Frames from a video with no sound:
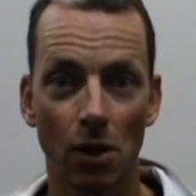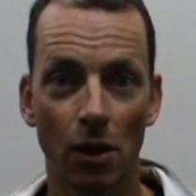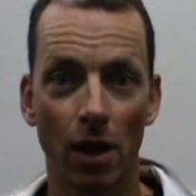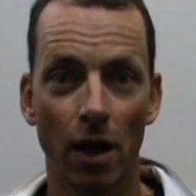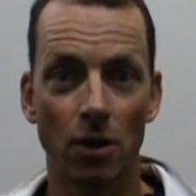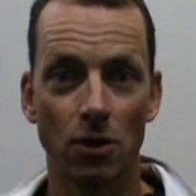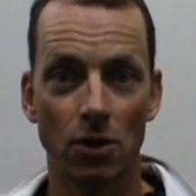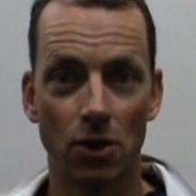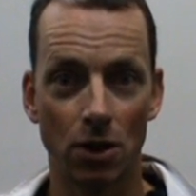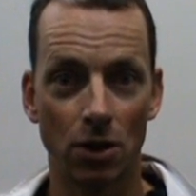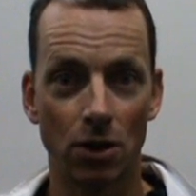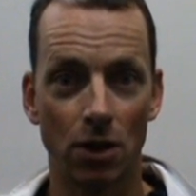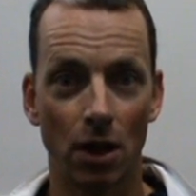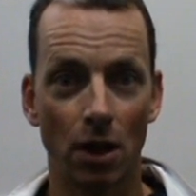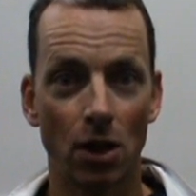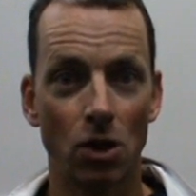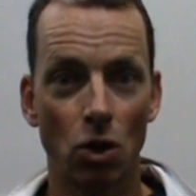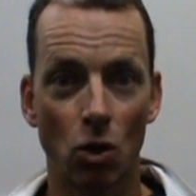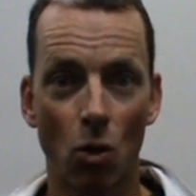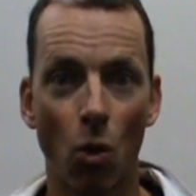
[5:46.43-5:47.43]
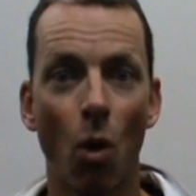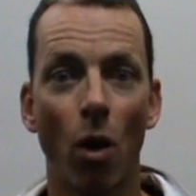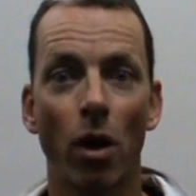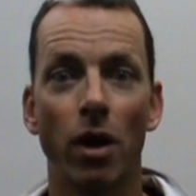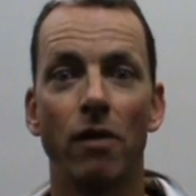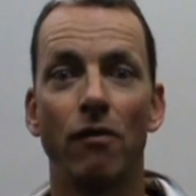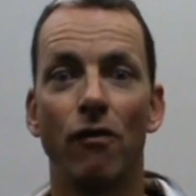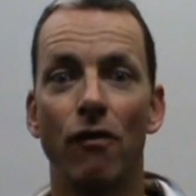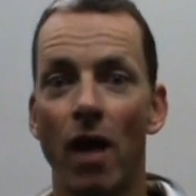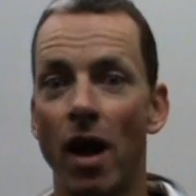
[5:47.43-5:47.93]
allowed us to teach quite
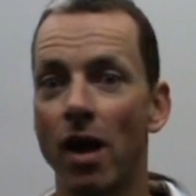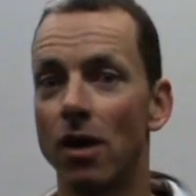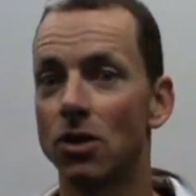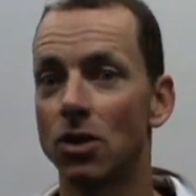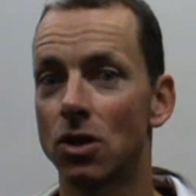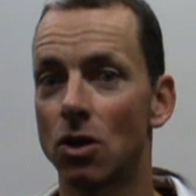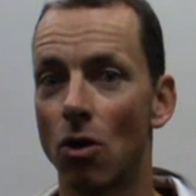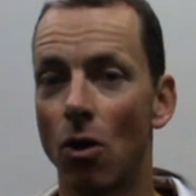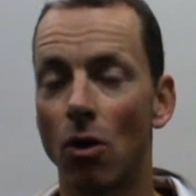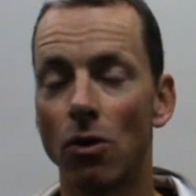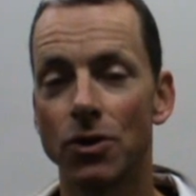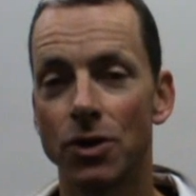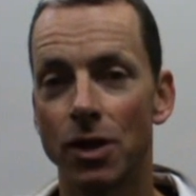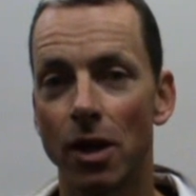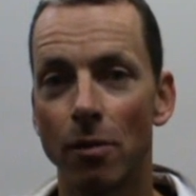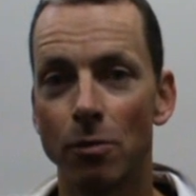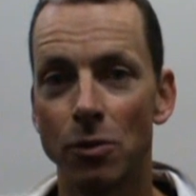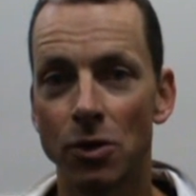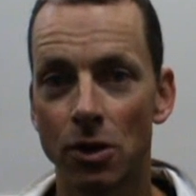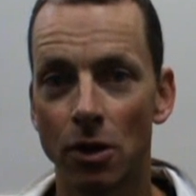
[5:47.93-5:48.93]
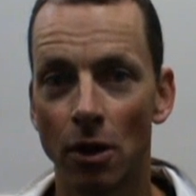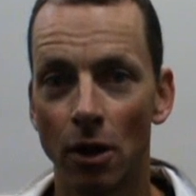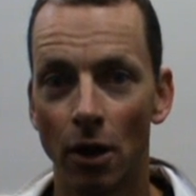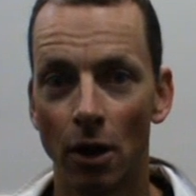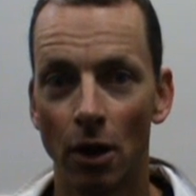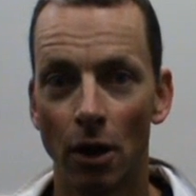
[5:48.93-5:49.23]
advanced concepts